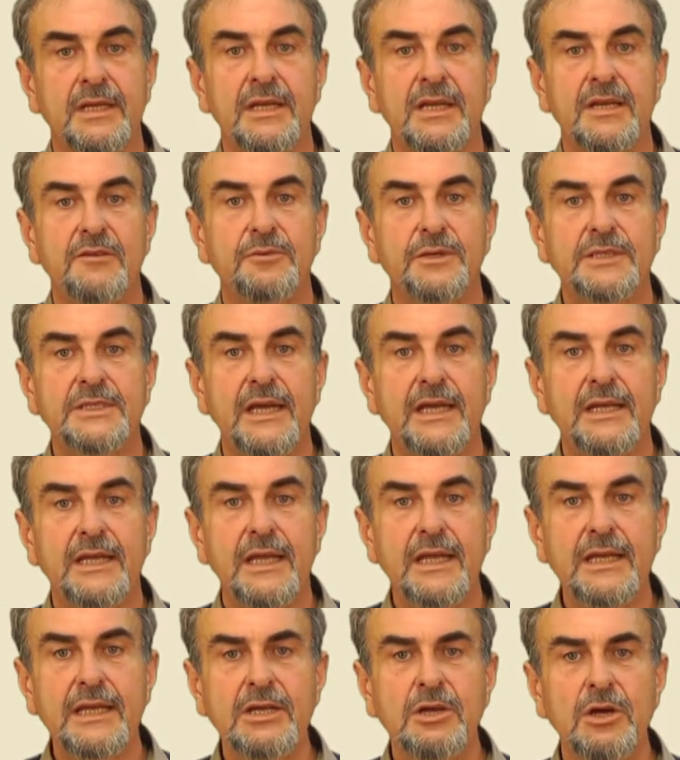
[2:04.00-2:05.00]
If we take
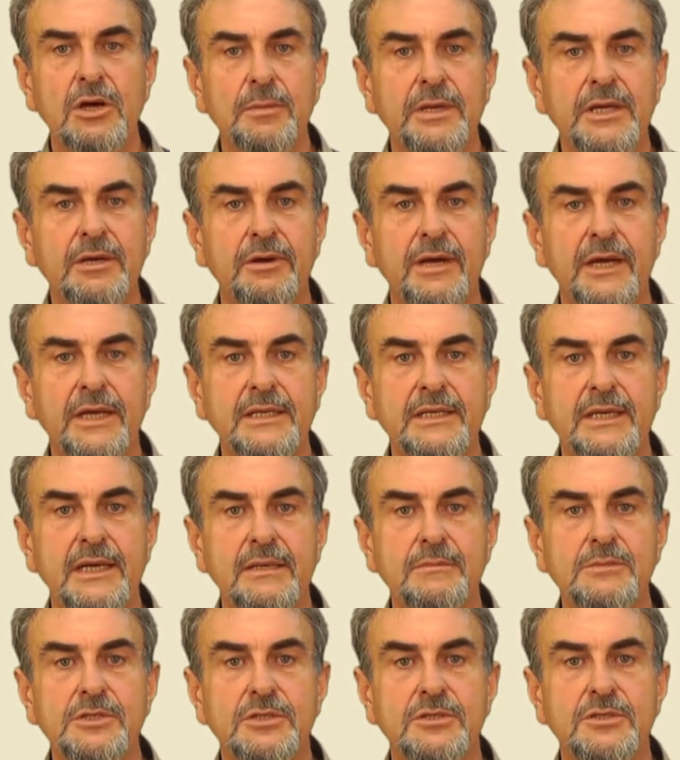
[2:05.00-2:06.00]
any common grade
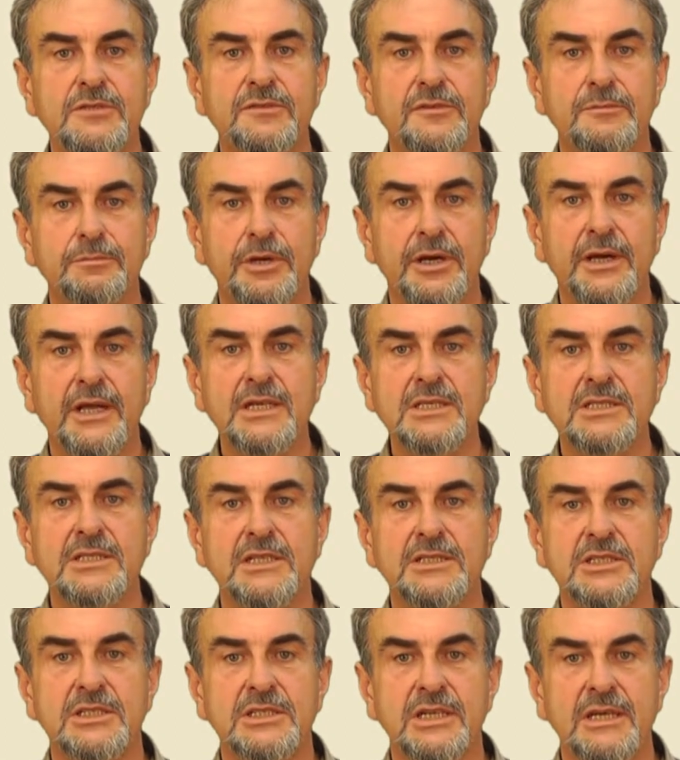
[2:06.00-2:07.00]
names used for products
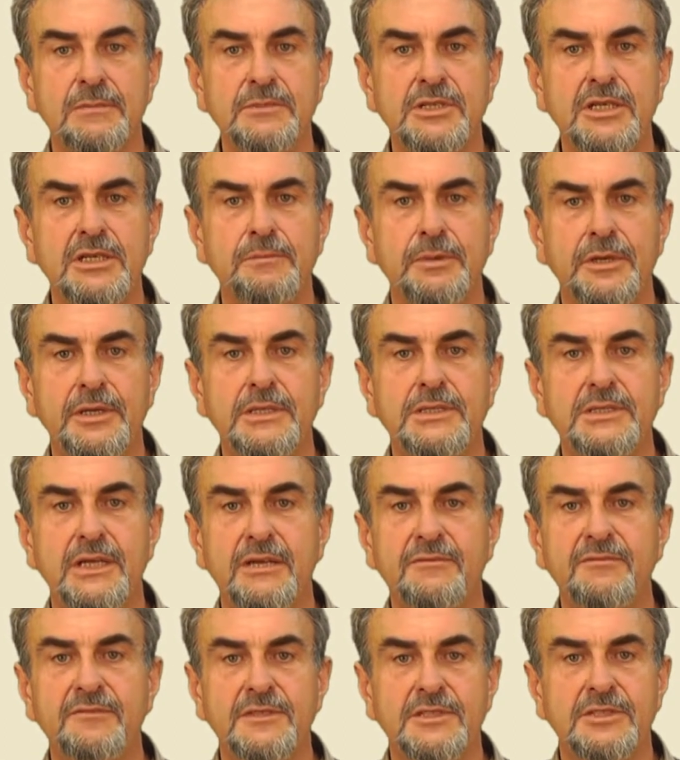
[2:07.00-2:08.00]
such as MGP
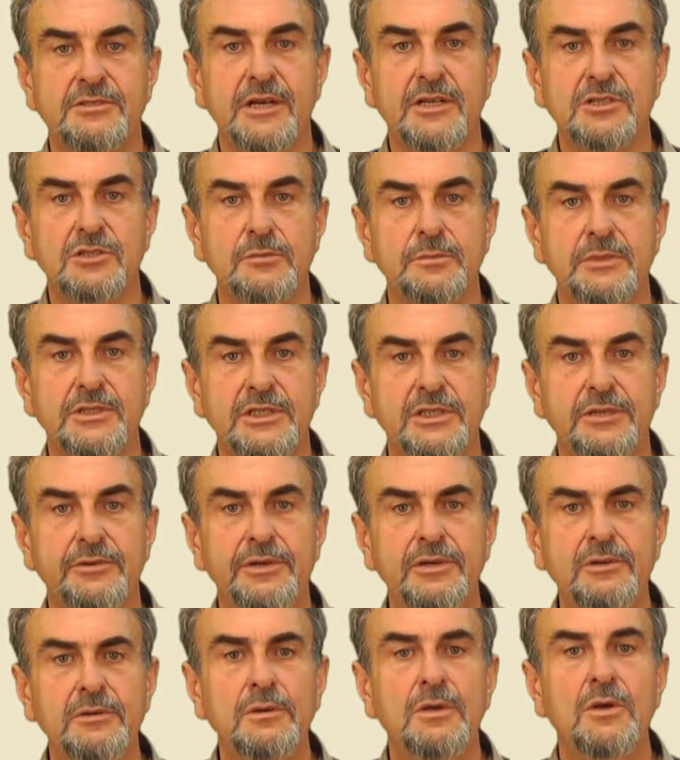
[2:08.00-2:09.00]
10 for structural
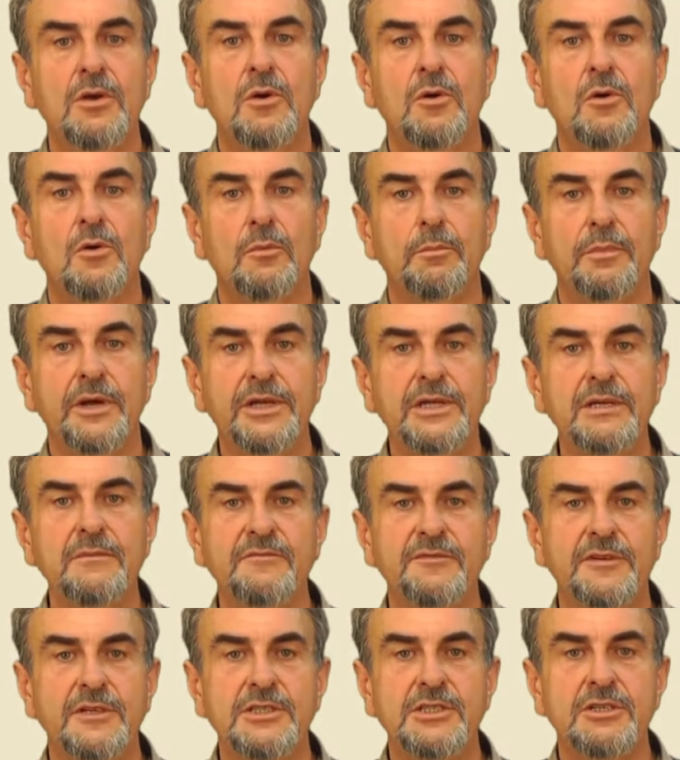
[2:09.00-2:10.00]
material or medium
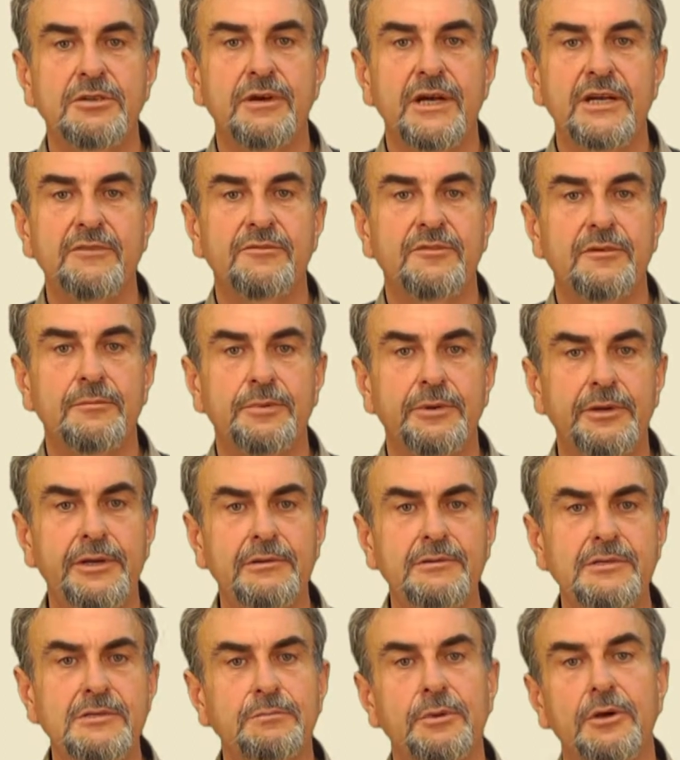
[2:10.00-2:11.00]
feature grade for
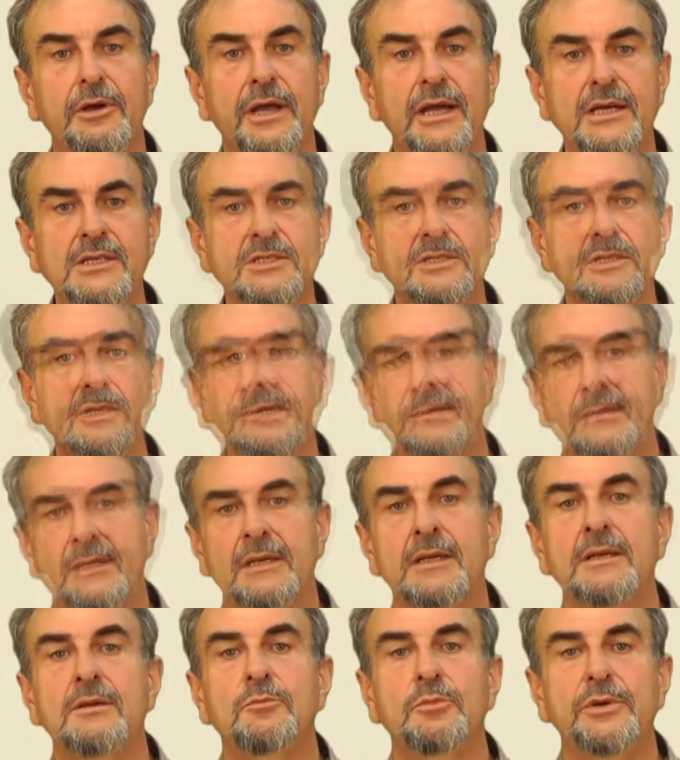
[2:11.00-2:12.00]
appearance products,
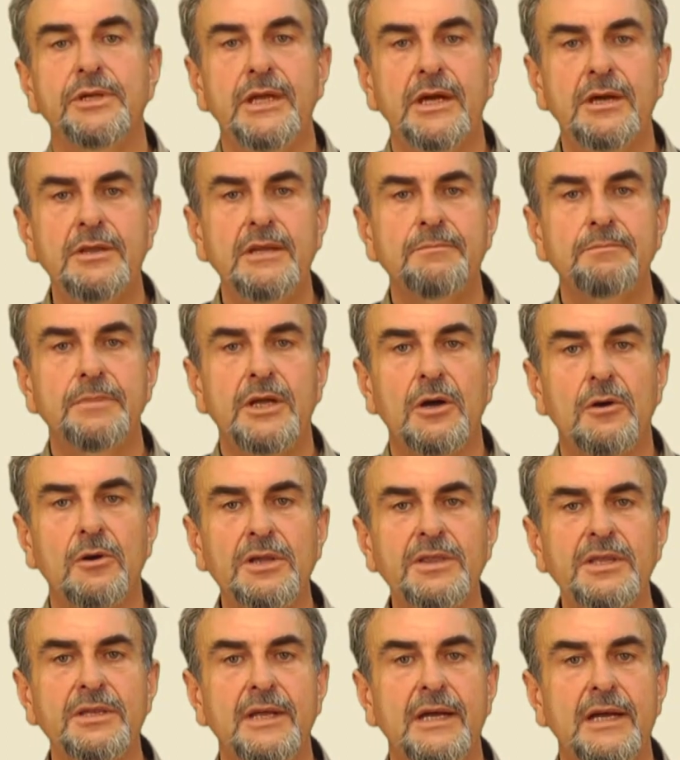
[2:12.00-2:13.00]
we know that
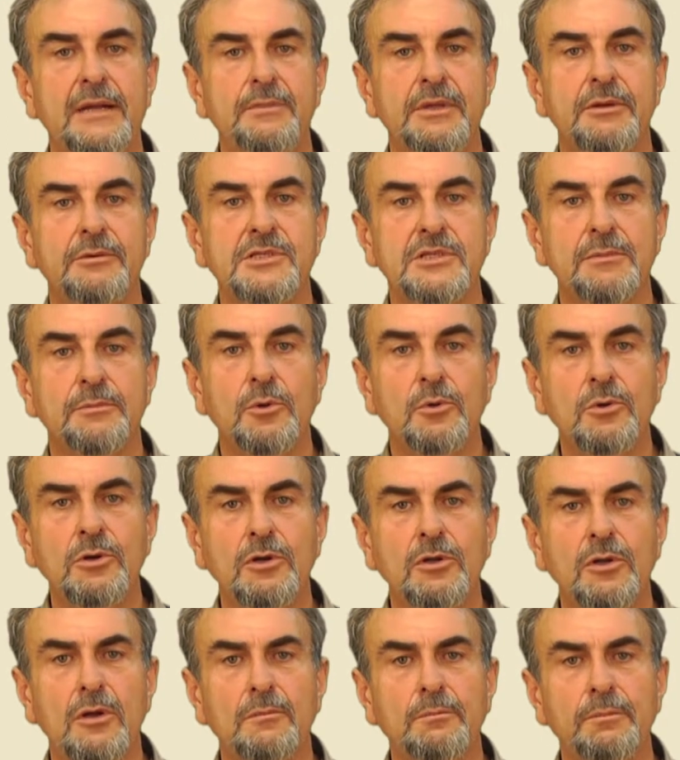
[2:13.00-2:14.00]
behind the name there is a more
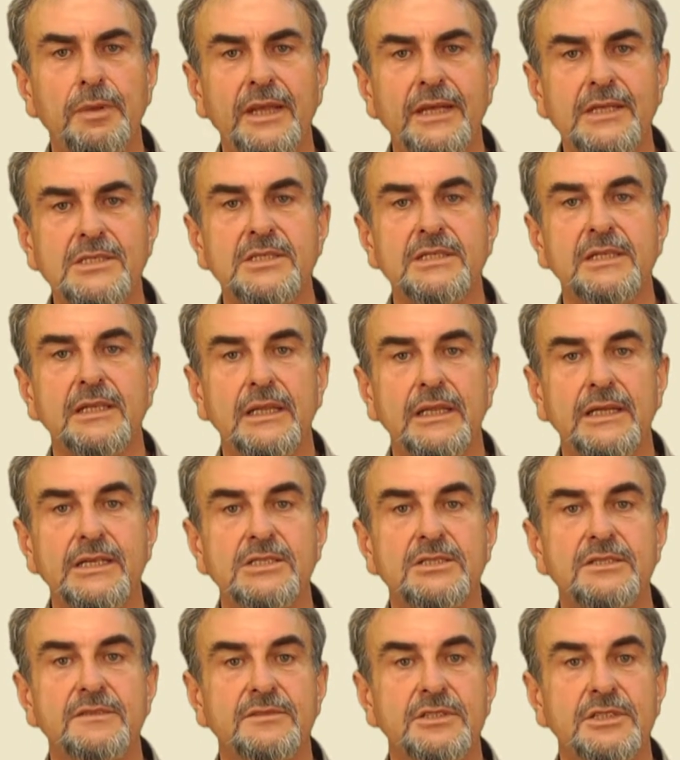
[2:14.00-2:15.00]
complex
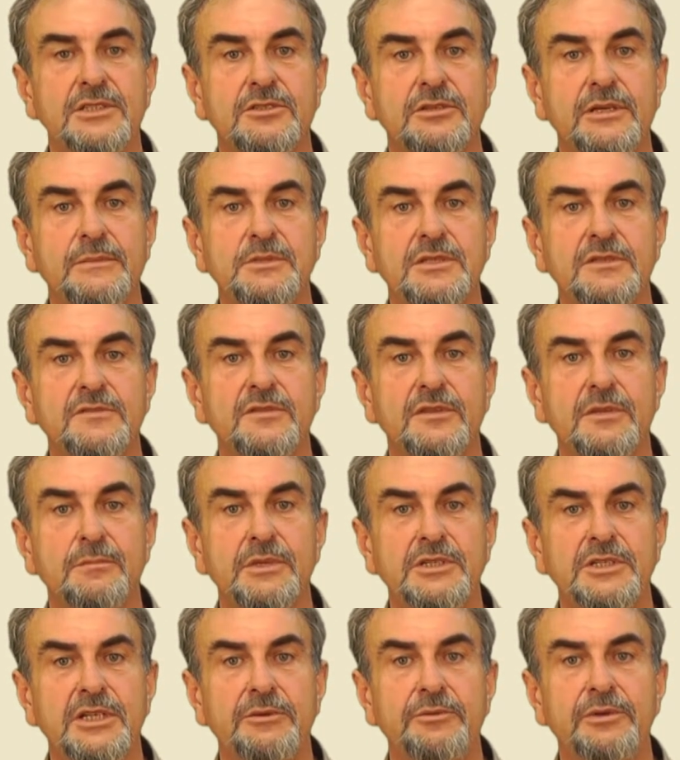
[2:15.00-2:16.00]
list of descriptions for the
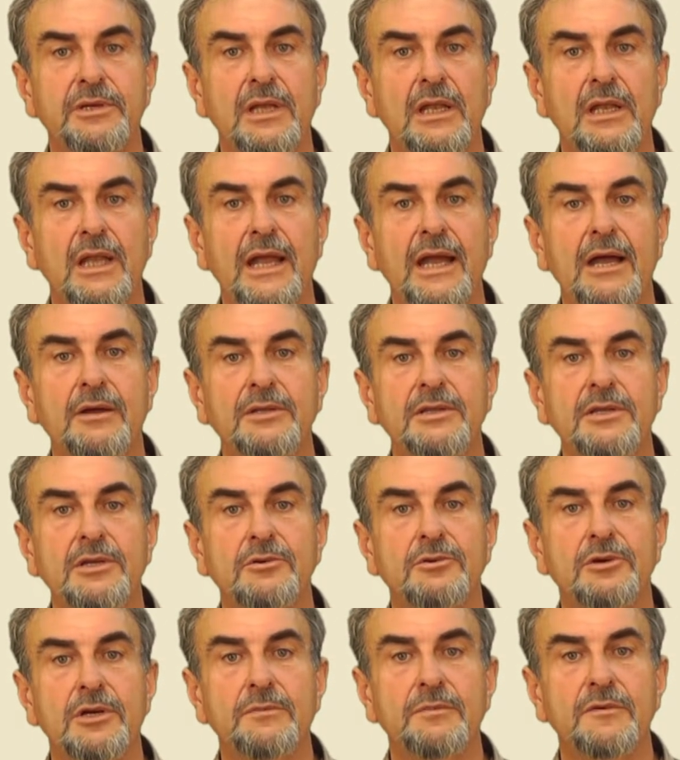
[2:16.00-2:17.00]
material allowed in the
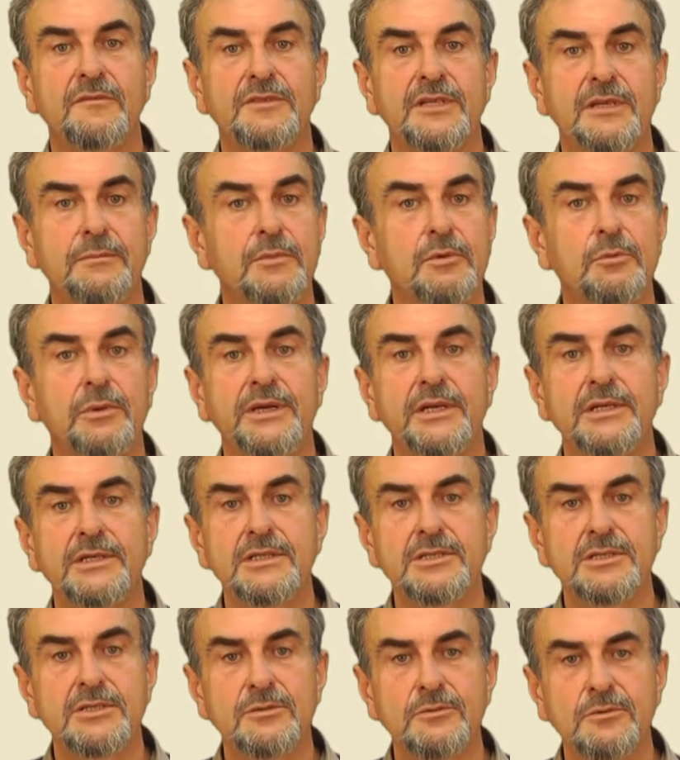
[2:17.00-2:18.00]
group of timber when it
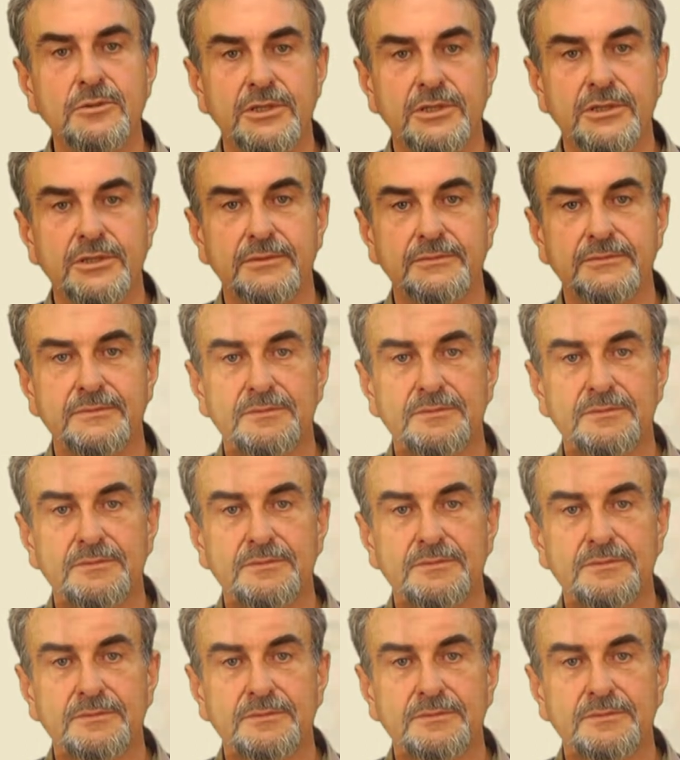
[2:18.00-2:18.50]
is sorted.